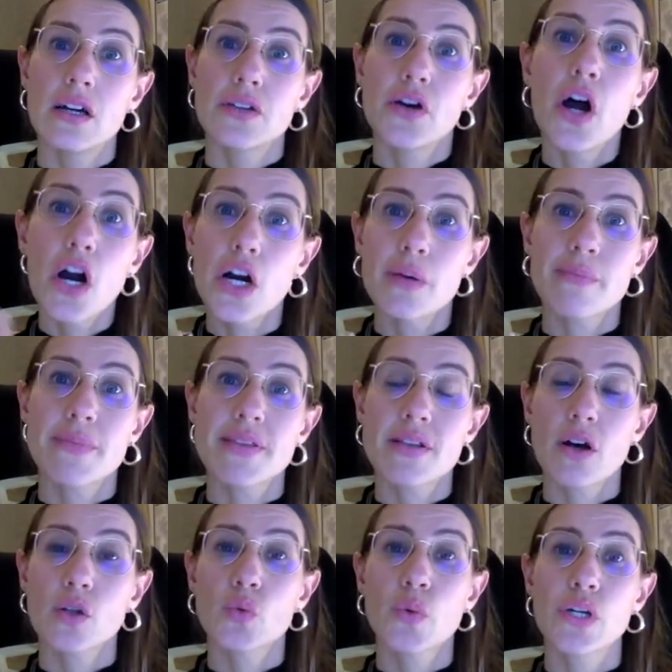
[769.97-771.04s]
terms
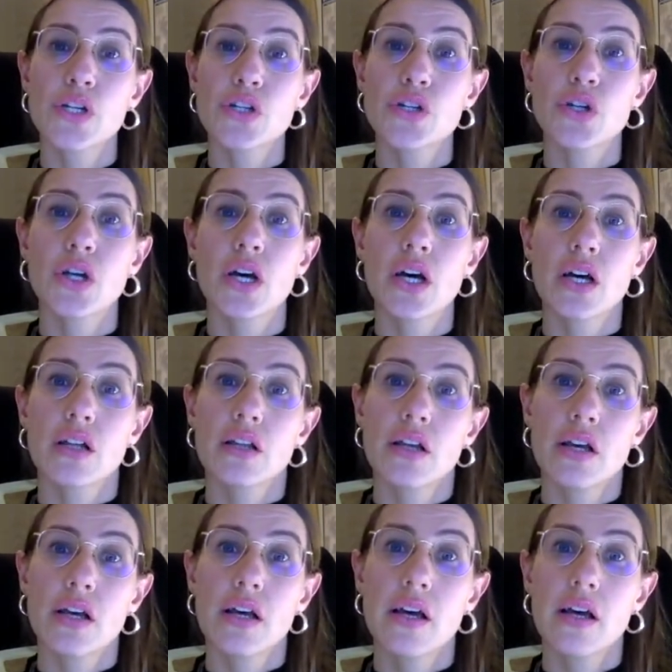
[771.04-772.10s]
on which
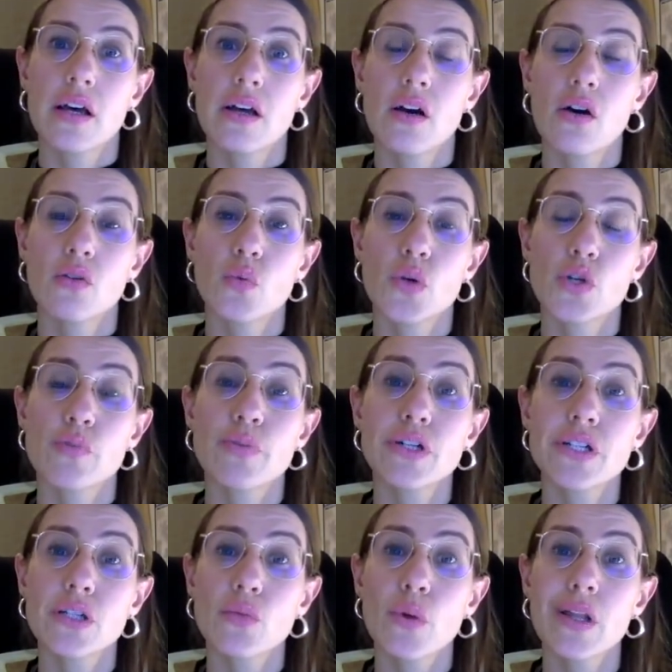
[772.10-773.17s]

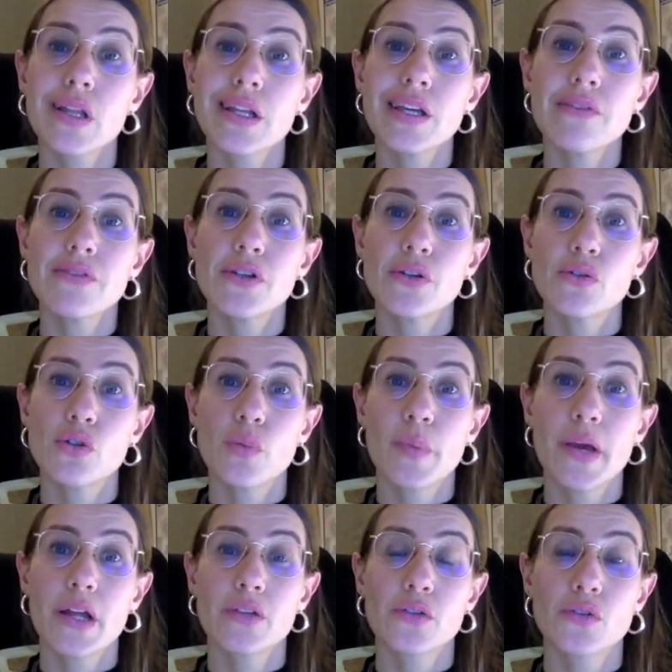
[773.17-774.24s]
Britain will leave the
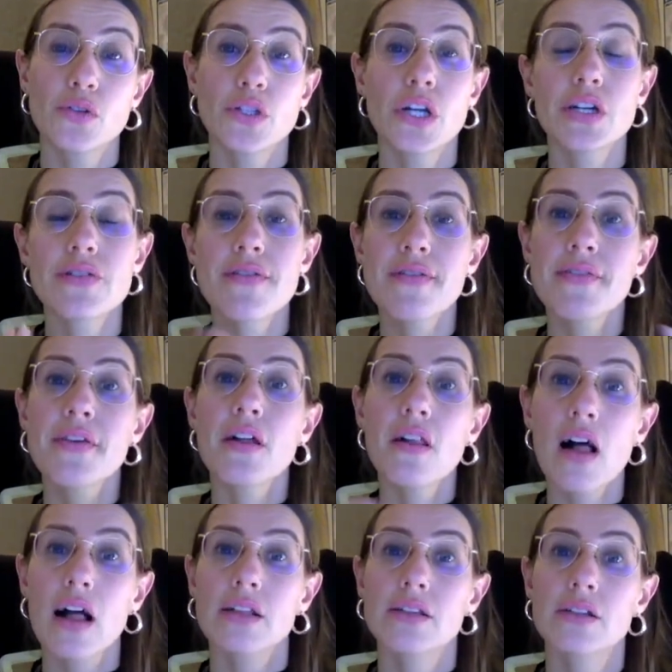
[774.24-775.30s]
European Union are
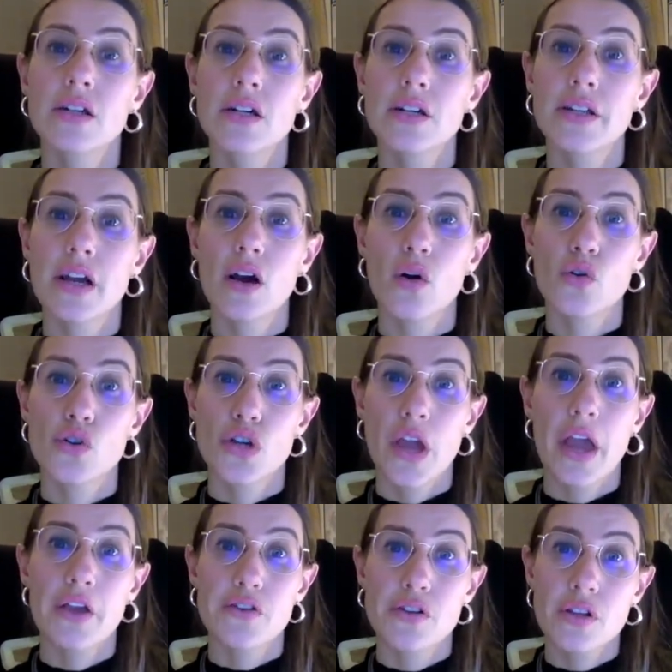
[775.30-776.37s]
still under
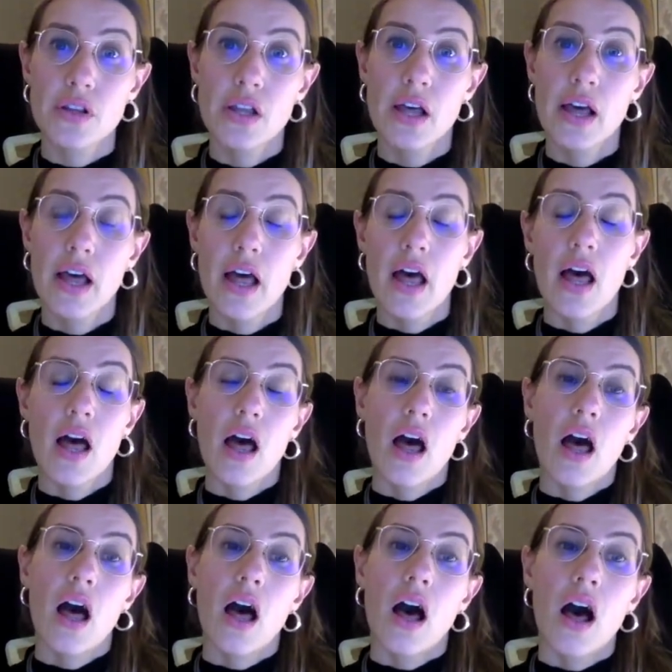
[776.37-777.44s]
negotiation.
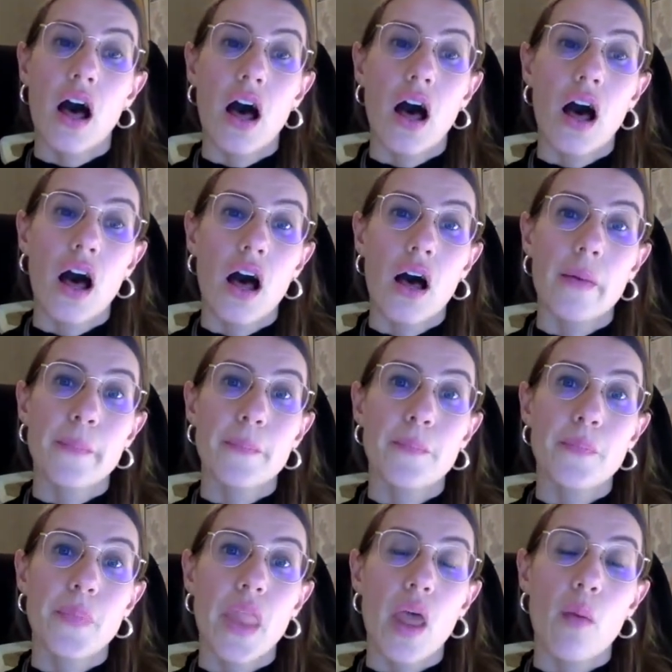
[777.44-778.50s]

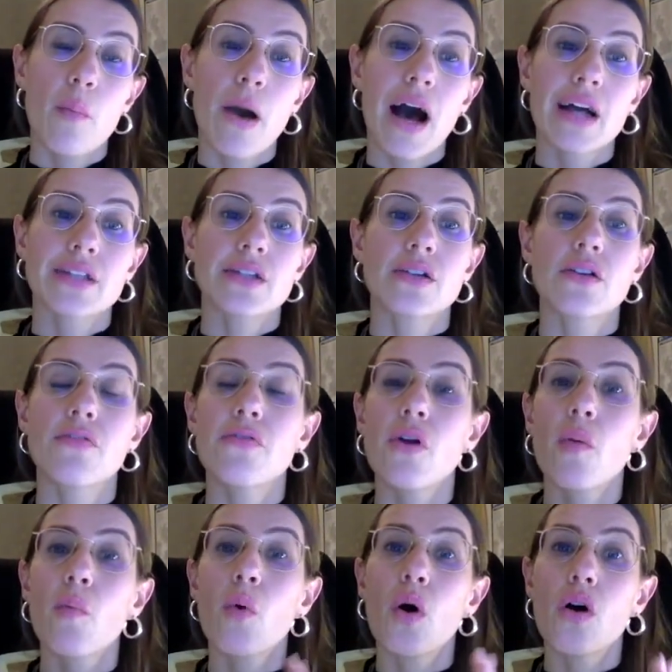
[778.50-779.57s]
But
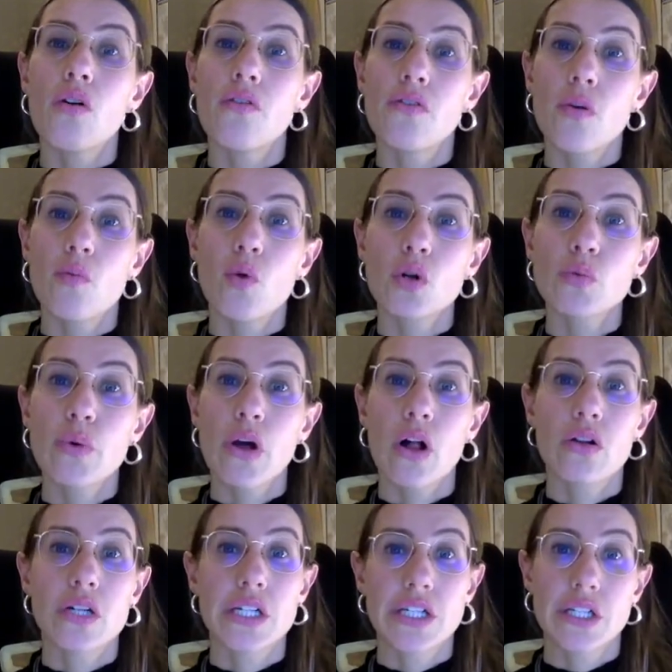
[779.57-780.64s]
from what we
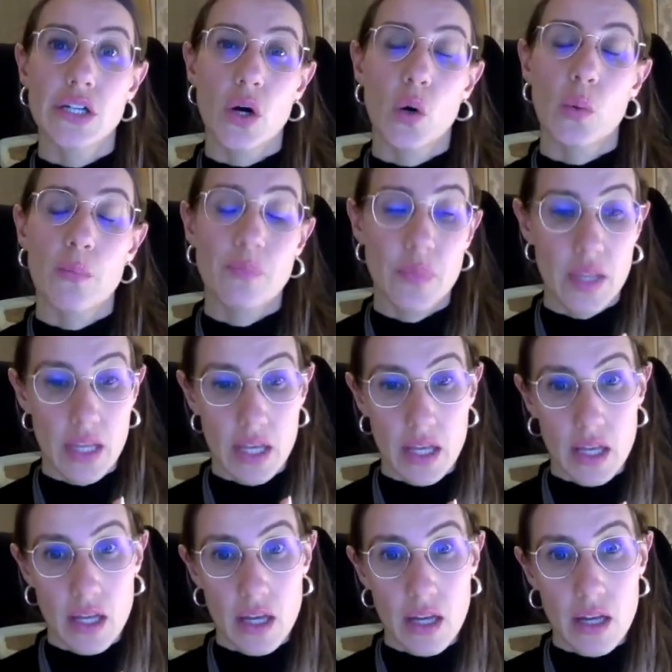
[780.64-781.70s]
already know,
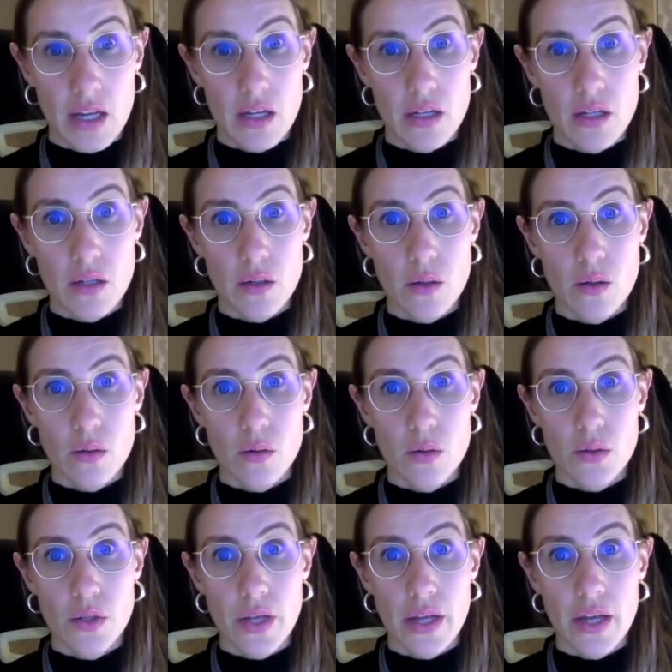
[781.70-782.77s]

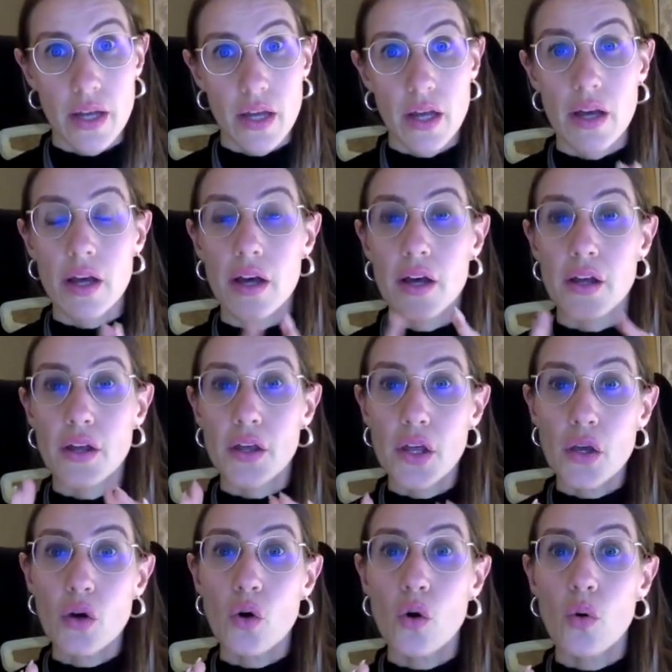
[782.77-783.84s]
the
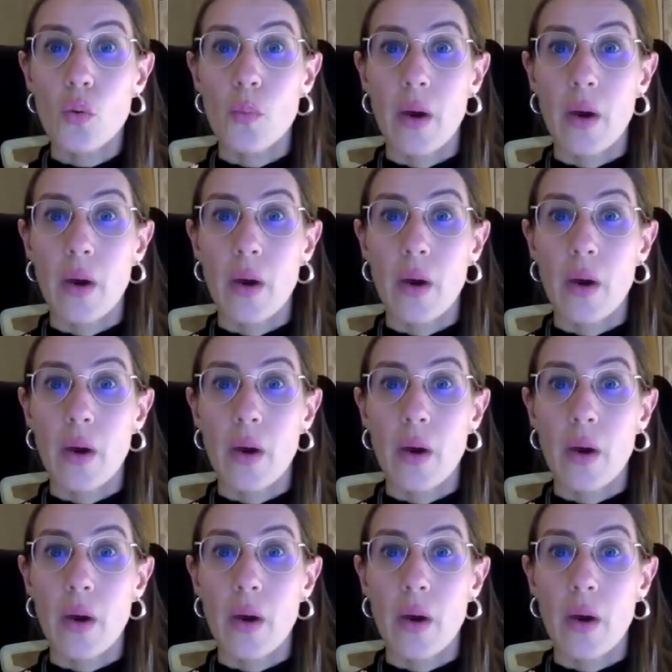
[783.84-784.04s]
EU